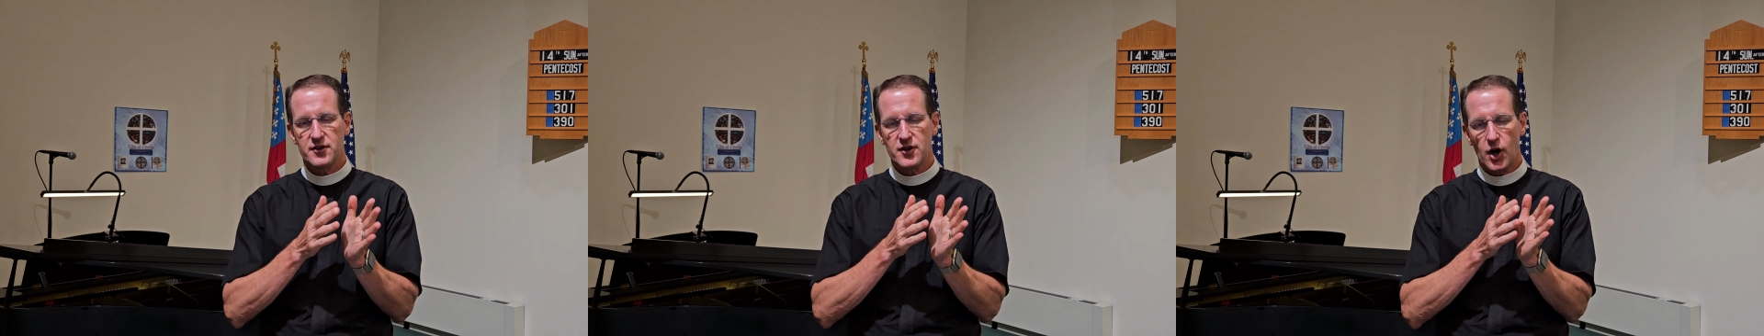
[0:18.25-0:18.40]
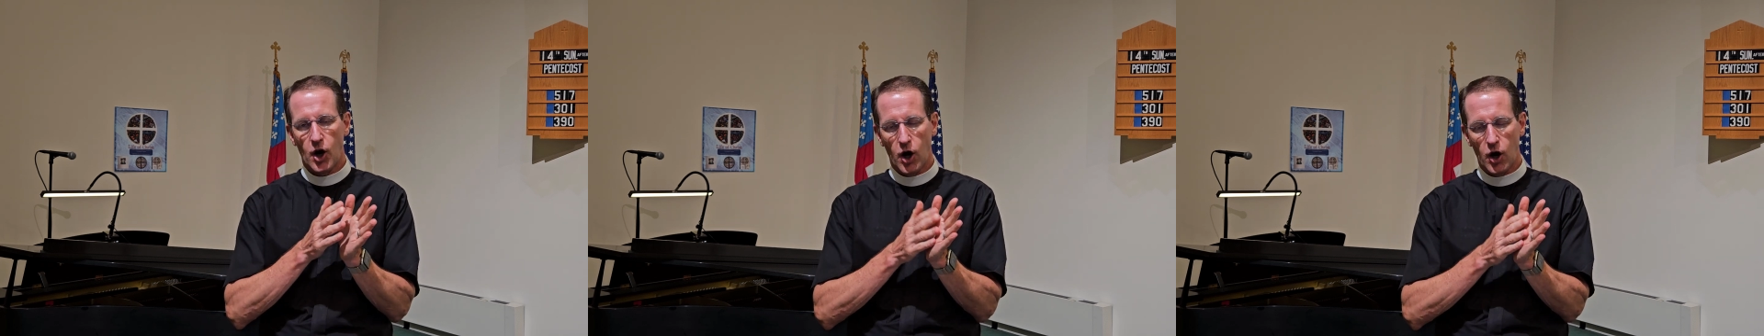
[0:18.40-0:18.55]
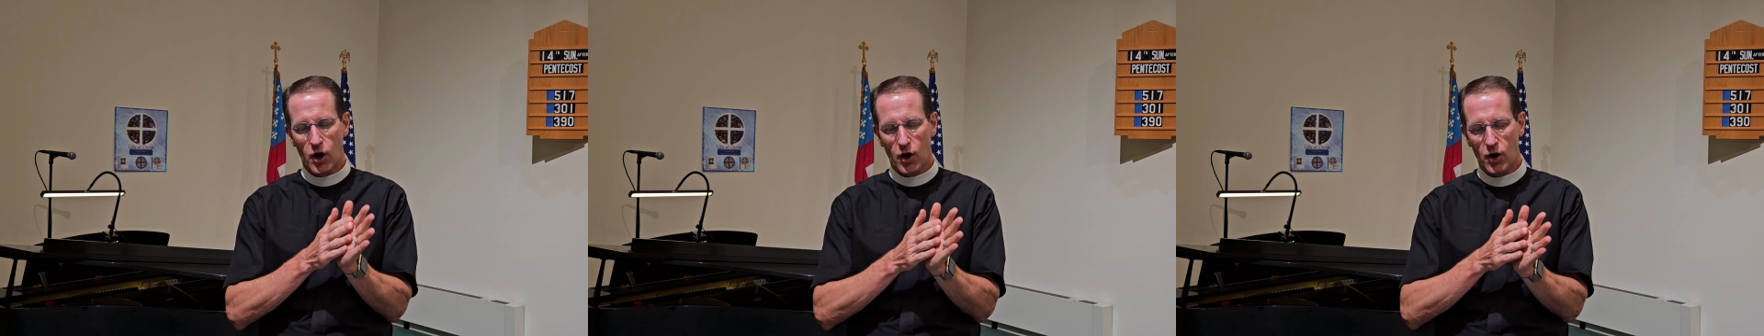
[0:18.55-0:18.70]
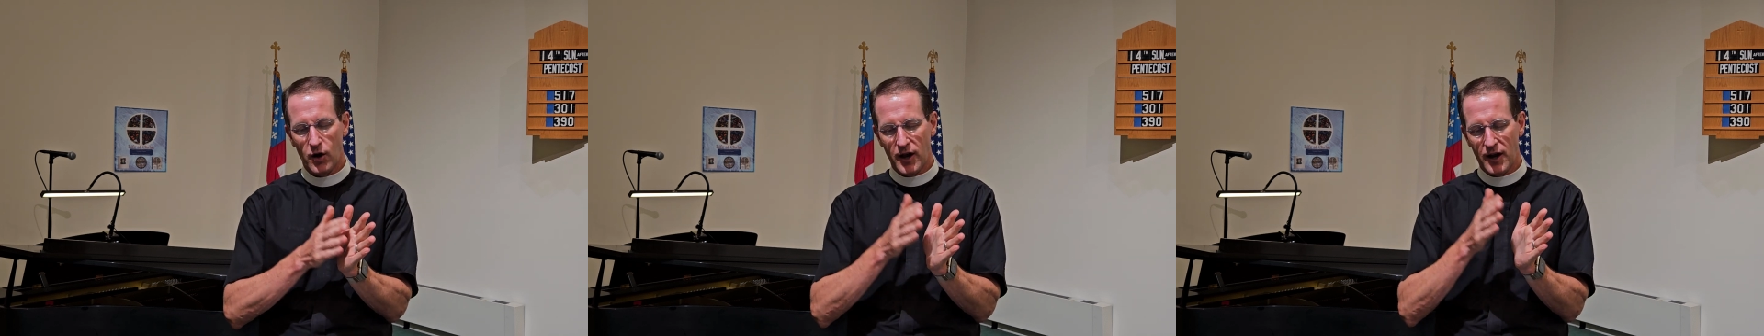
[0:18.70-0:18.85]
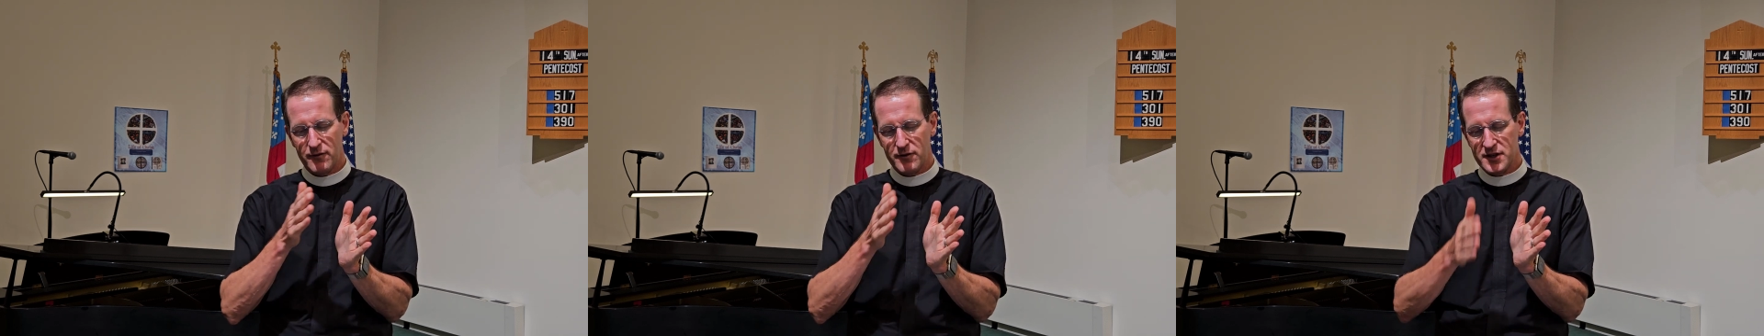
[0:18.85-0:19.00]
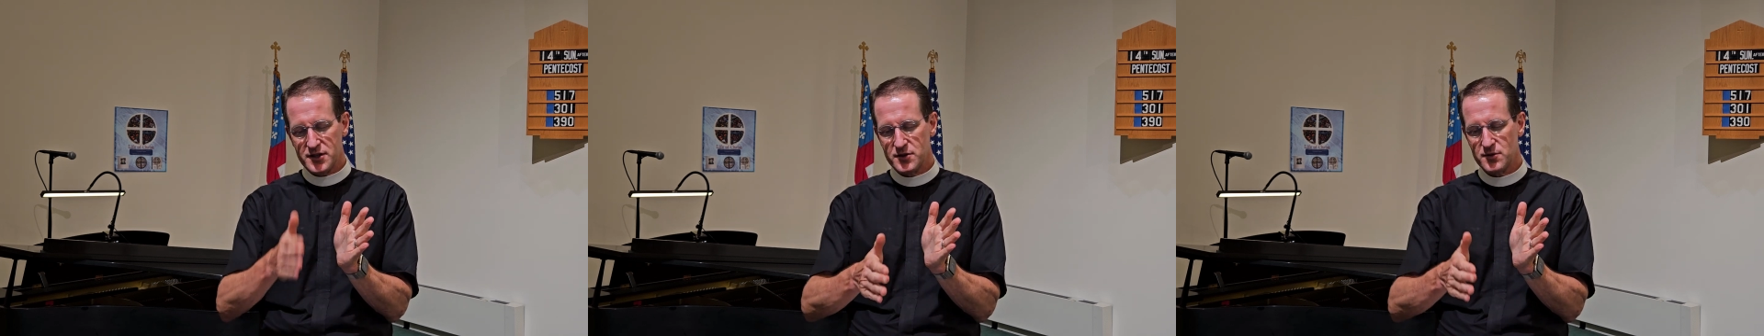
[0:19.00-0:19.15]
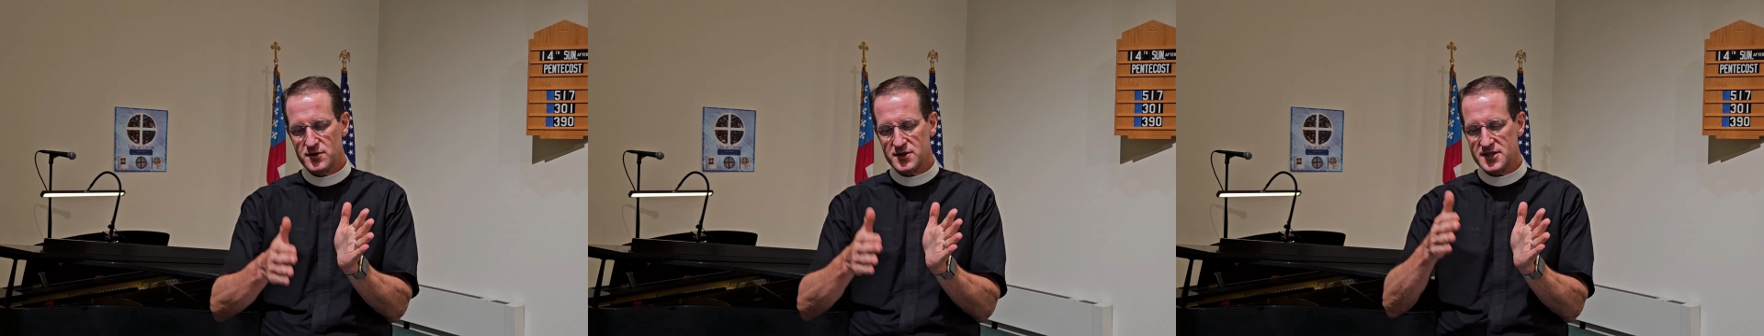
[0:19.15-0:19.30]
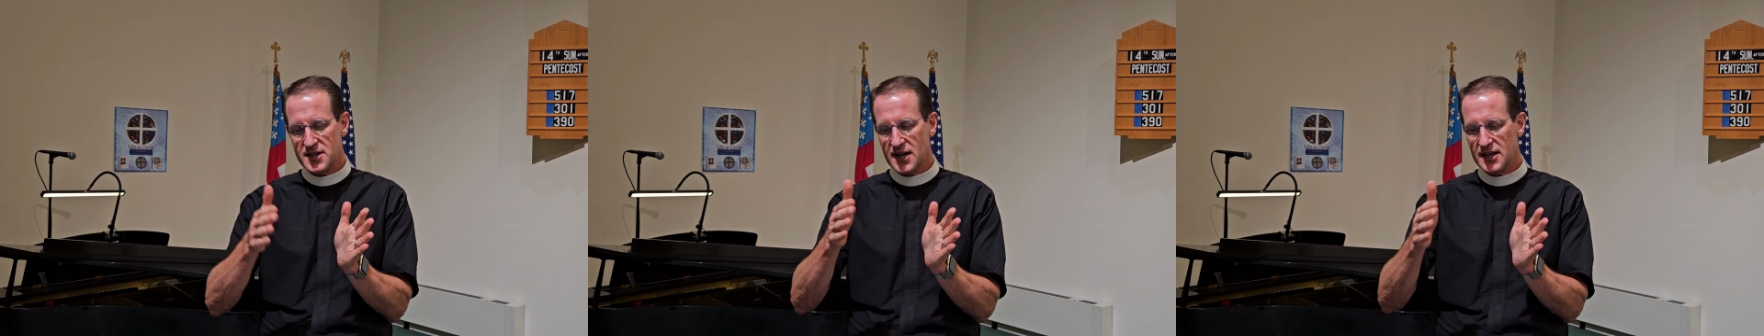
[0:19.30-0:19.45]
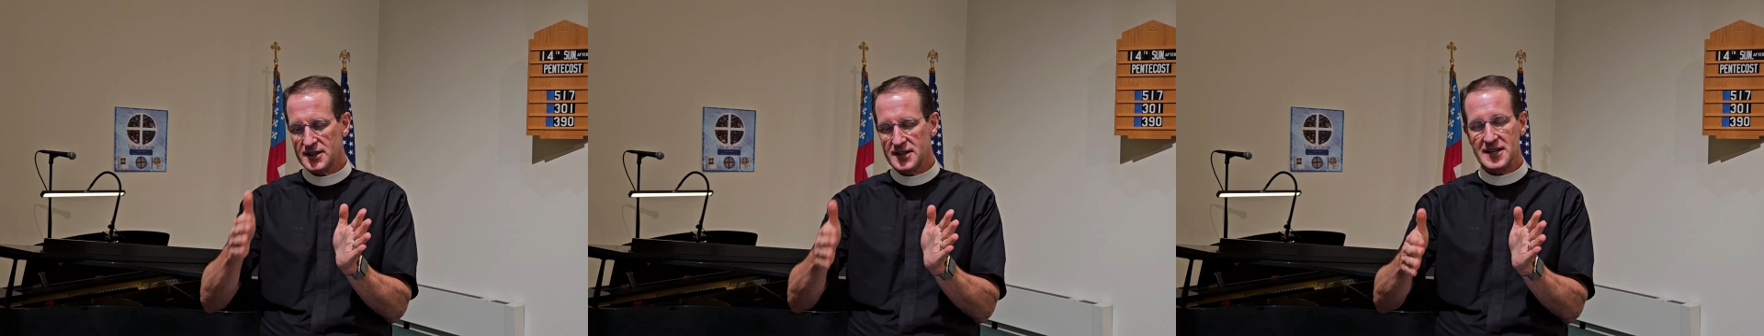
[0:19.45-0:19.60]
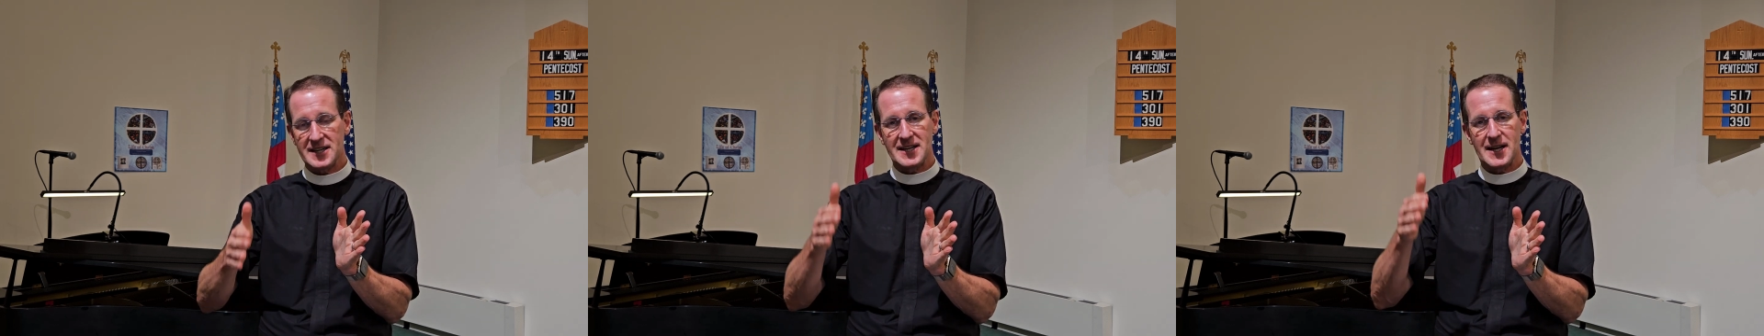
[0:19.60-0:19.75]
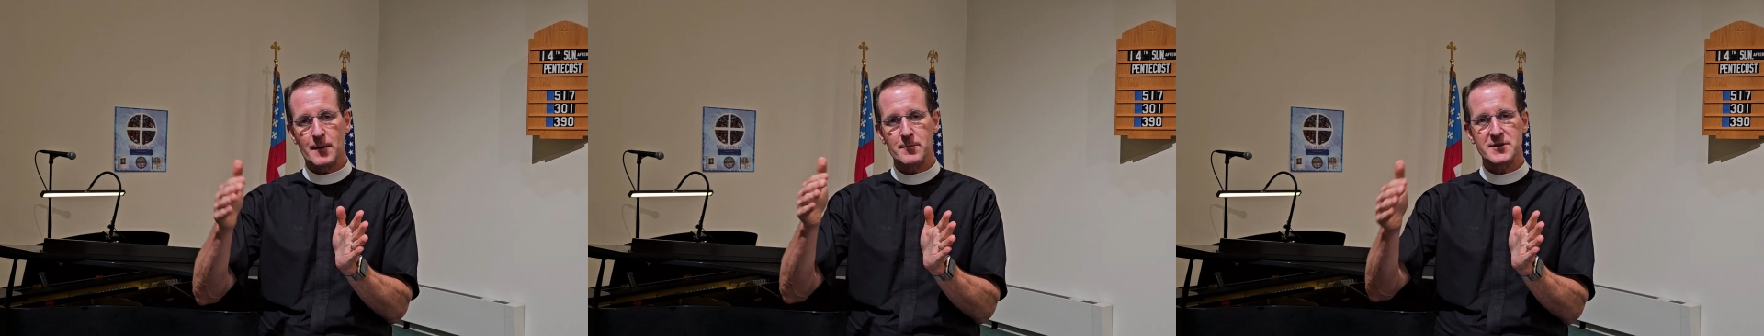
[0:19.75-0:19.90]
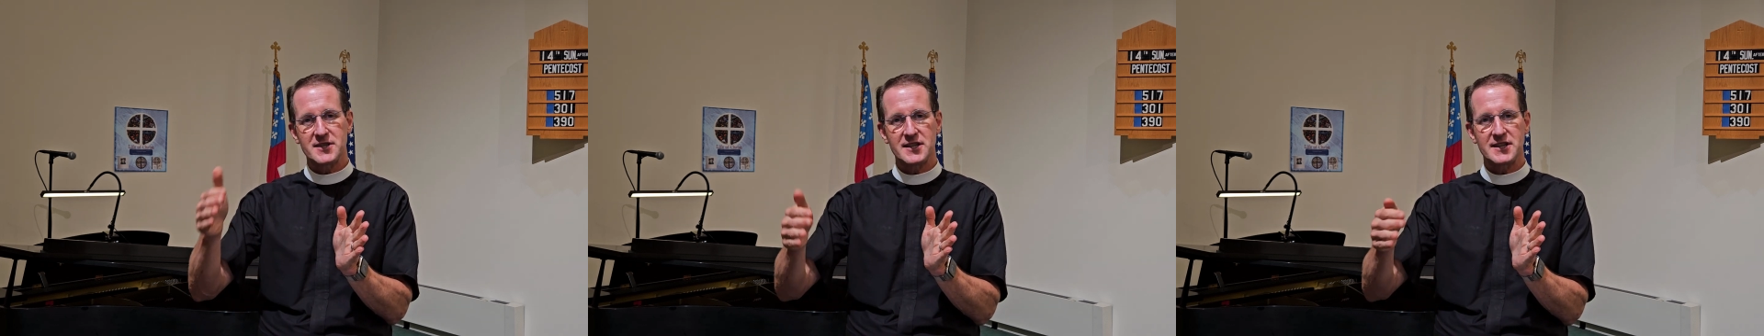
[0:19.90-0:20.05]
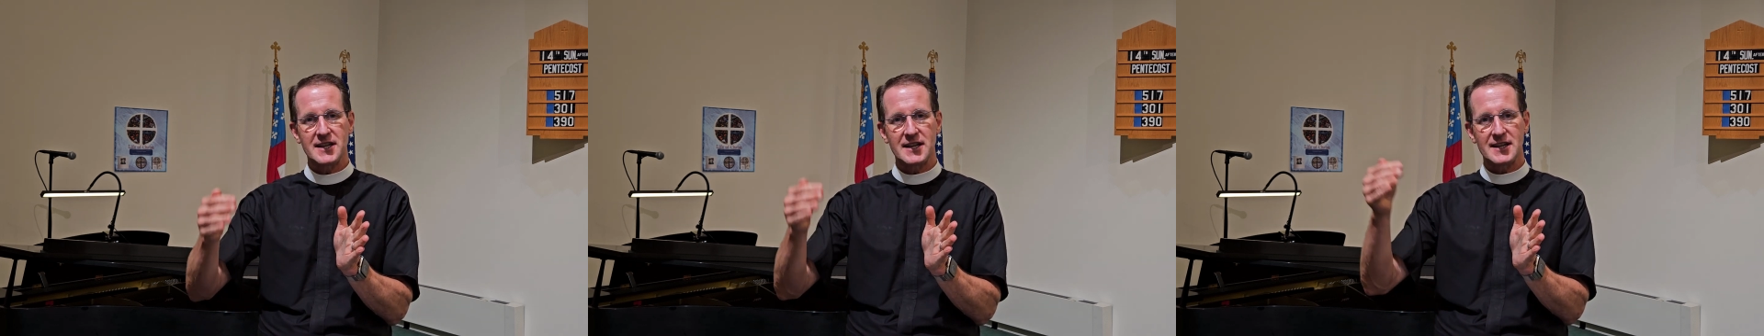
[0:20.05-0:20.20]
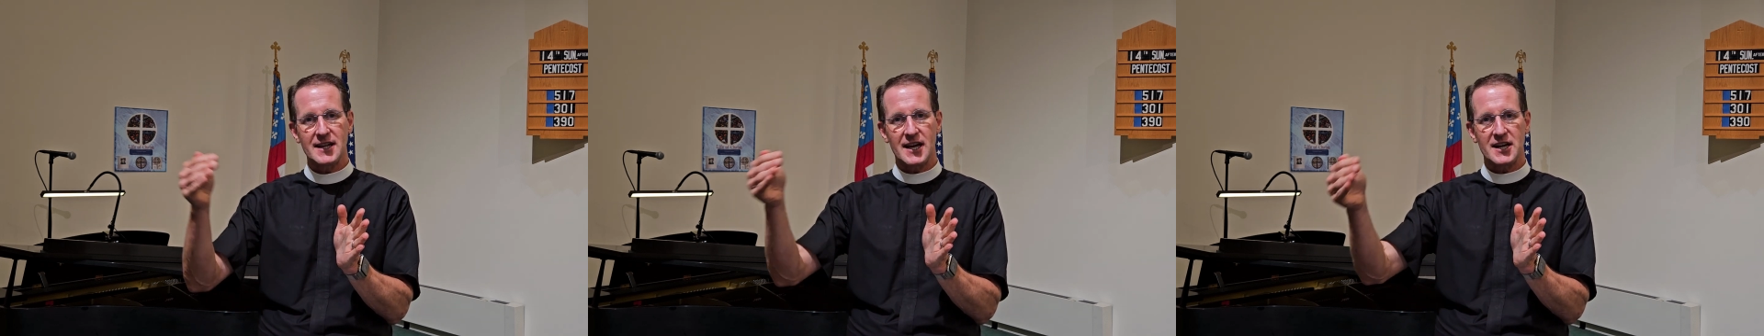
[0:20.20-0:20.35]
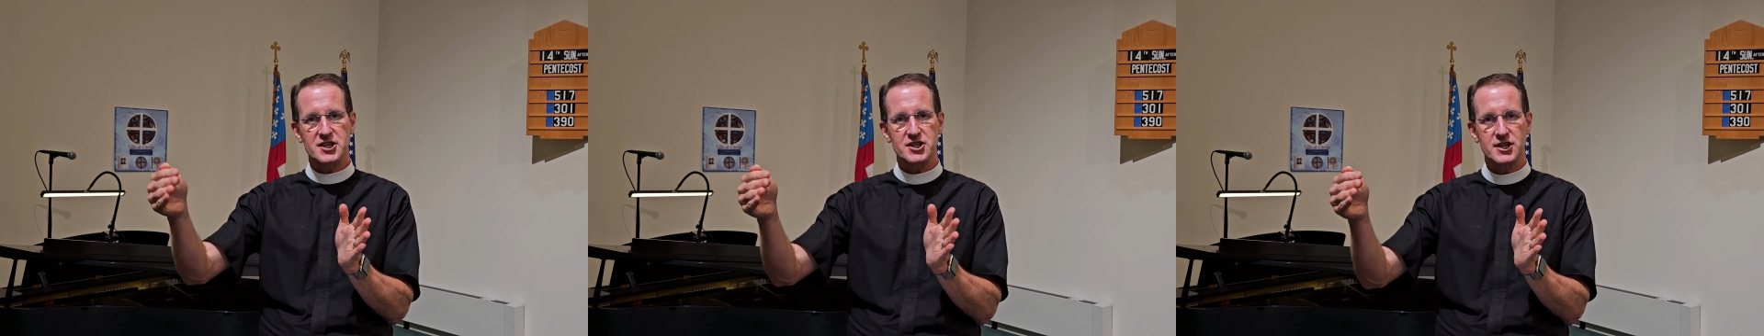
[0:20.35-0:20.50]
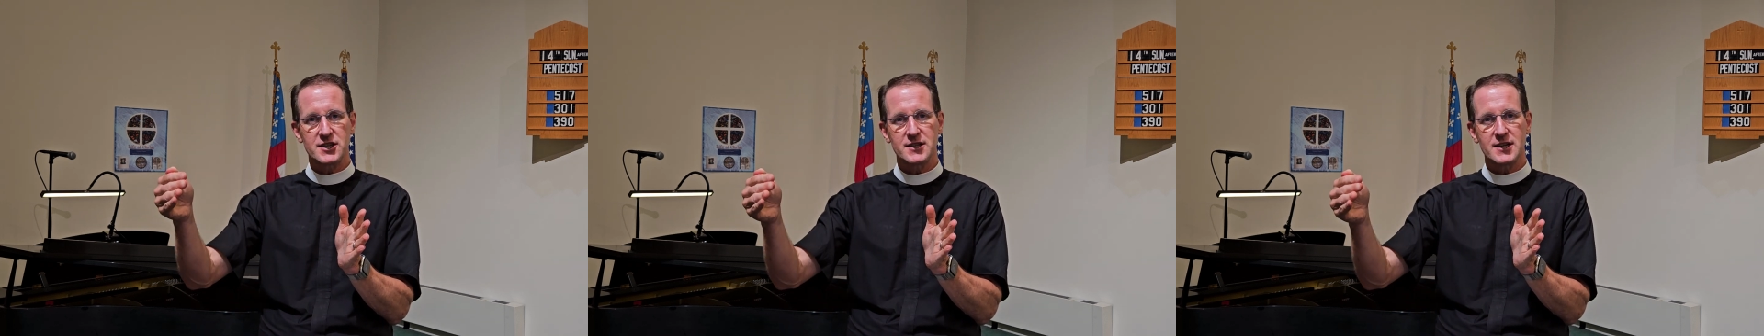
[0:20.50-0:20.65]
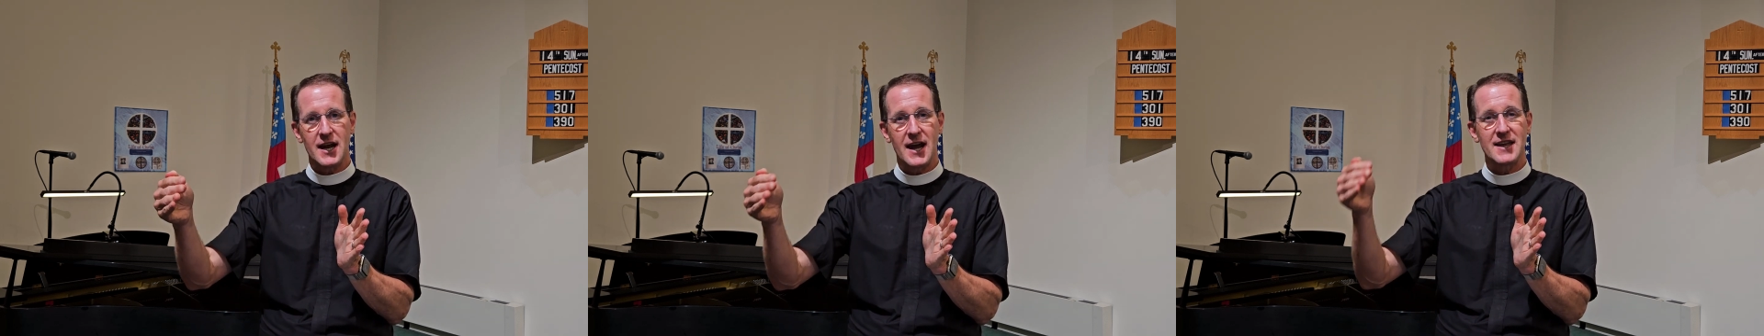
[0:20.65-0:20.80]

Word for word: all every Tuesday leading up to the election